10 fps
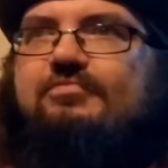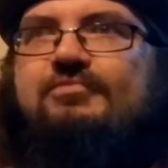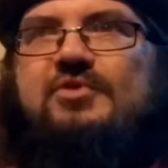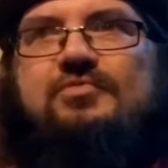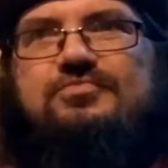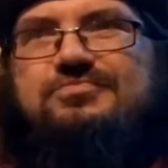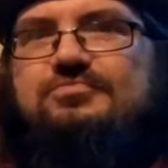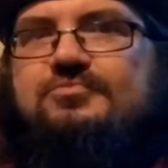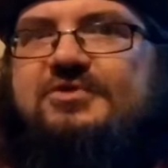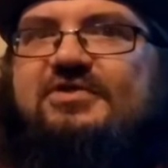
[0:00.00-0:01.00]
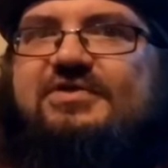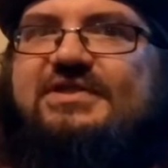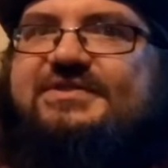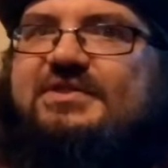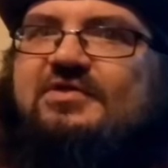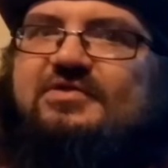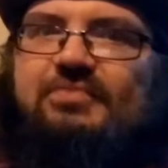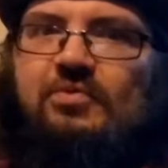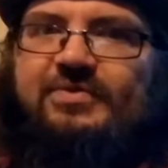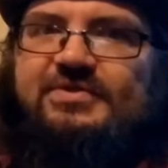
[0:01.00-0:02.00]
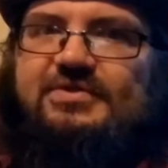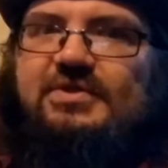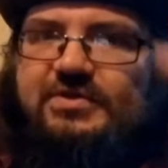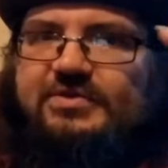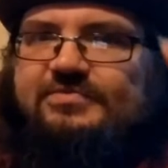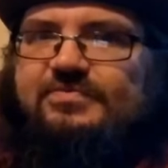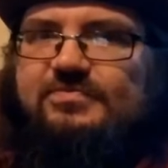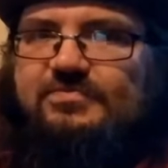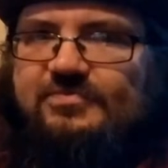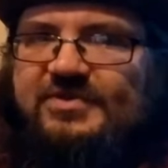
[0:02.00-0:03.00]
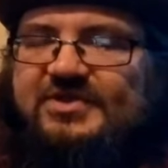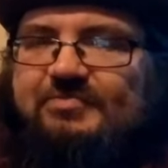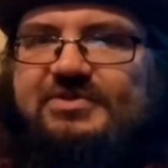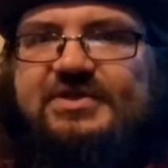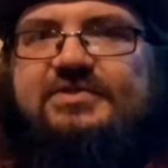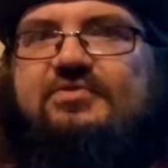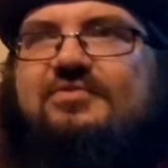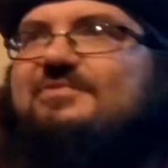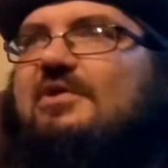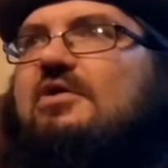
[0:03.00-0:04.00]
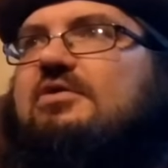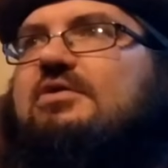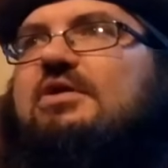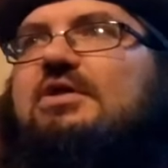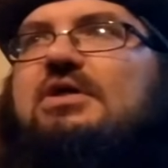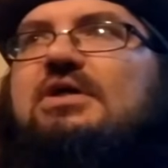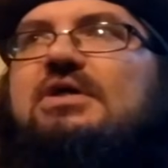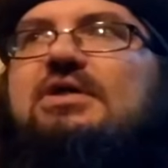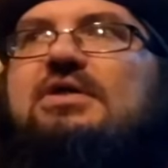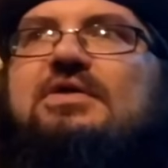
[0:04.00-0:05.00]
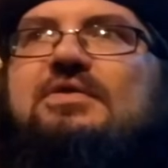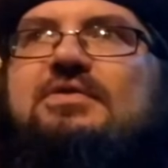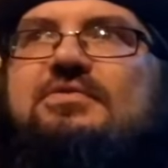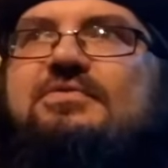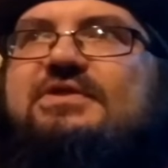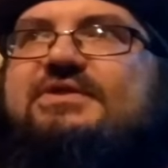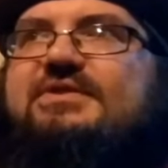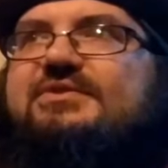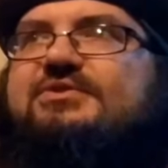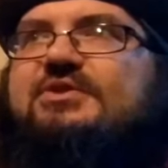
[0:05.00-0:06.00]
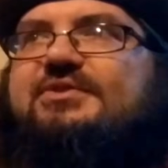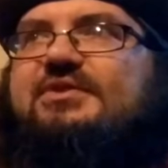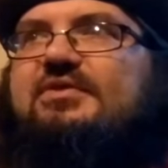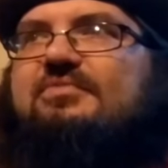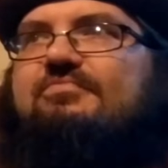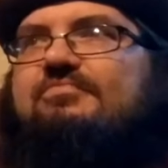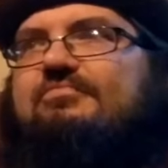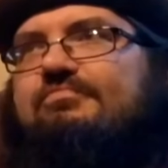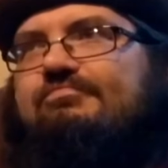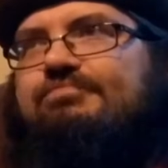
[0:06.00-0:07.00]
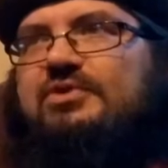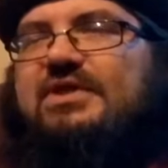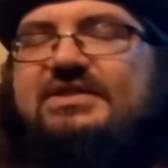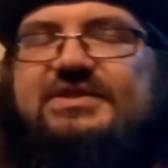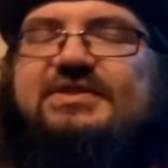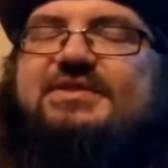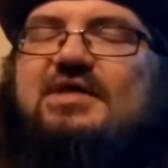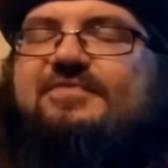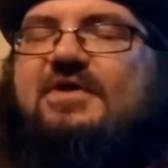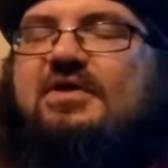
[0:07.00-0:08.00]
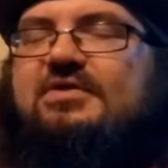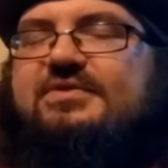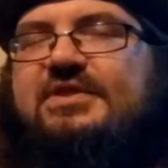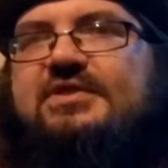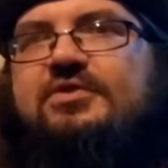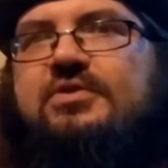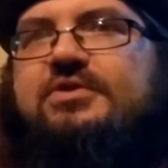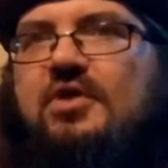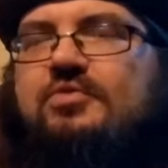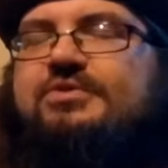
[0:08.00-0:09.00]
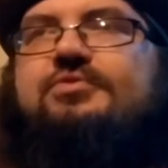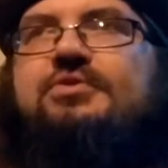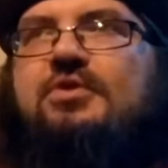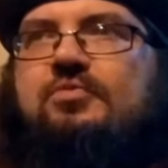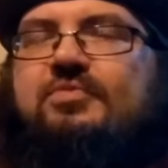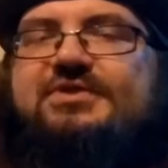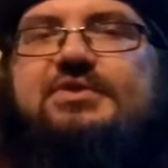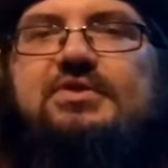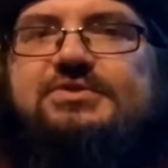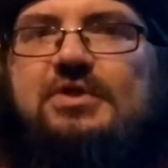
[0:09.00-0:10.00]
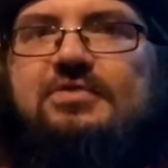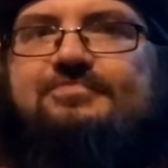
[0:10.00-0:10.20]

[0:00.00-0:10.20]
But really, that's not the point of this particular vlog. This is just to put ideas out there that you can go and do your own research on.